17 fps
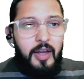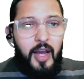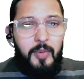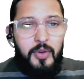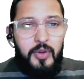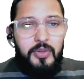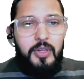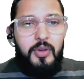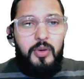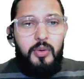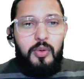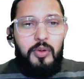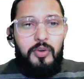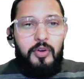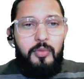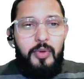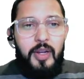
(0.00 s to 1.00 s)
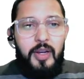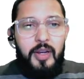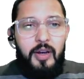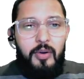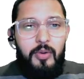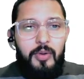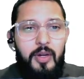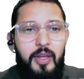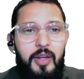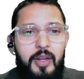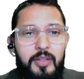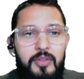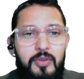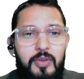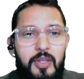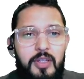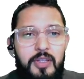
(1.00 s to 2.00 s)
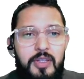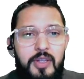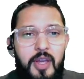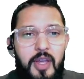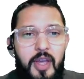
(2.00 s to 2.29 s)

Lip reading: I'm using Google Chrome right now, and as you can see,